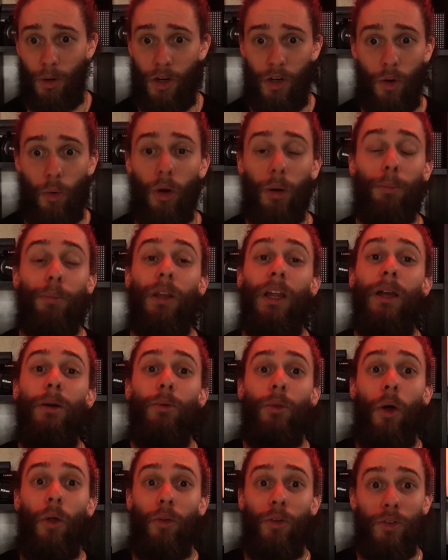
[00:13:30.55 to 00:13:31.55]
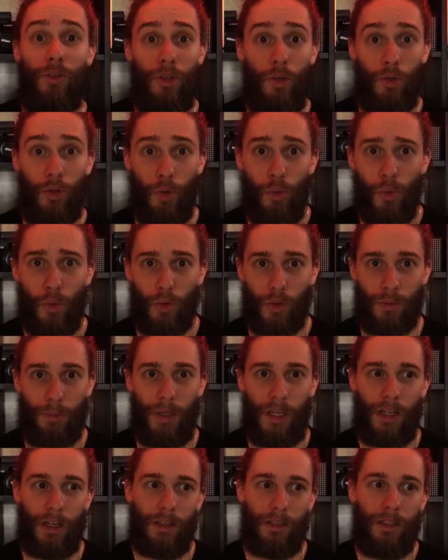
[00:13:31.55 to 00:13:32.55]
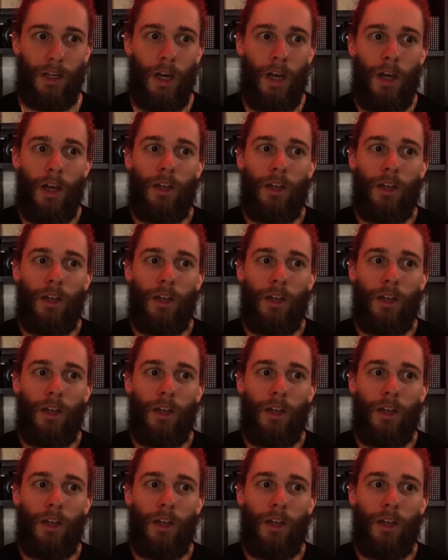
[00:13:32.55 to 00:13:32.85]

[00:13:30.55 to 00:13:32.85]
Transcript: and you want to play with all those new tools because